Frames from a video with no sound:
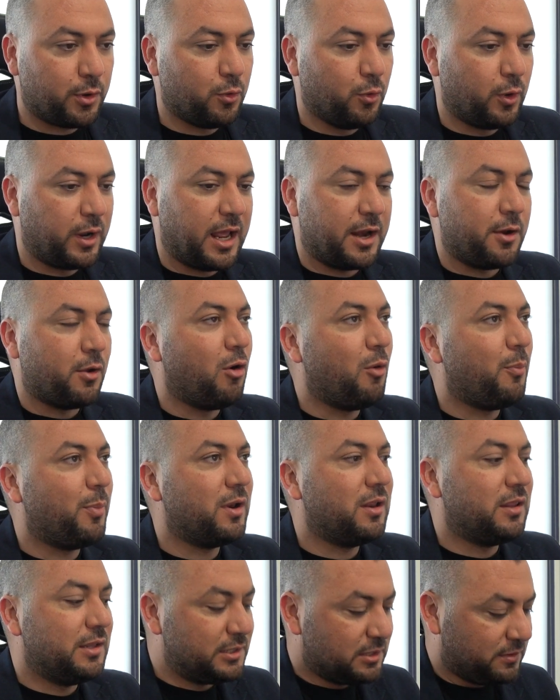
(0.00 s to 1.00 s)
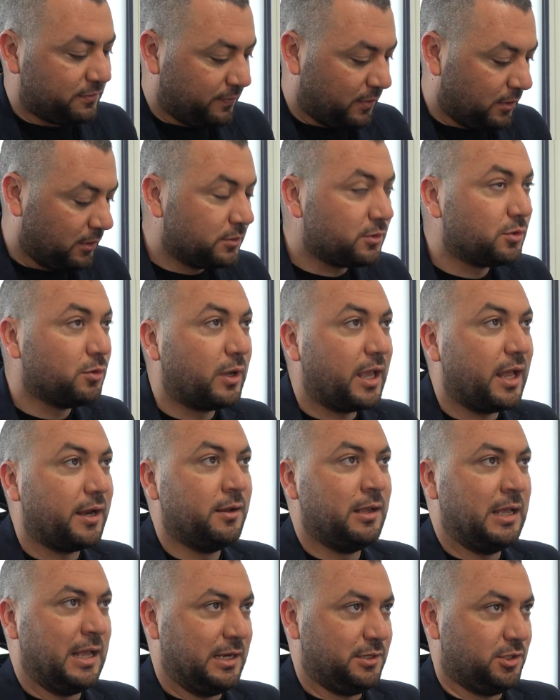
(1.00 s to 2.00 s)
who can open this vault, who can,
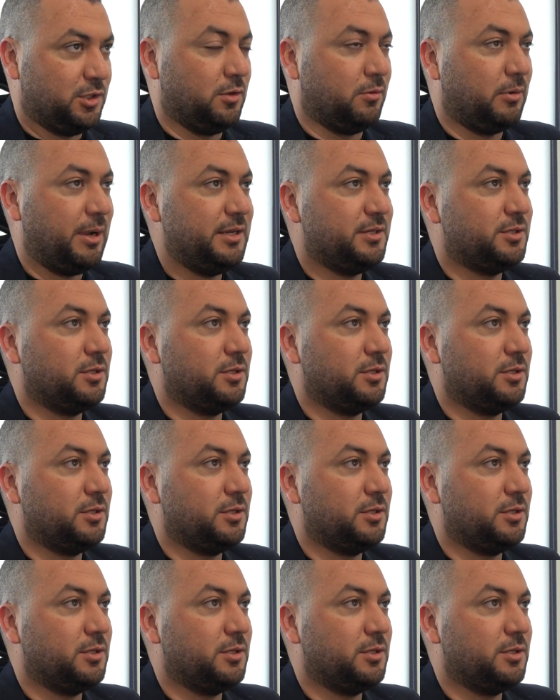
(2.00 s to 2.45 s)
and so on, right?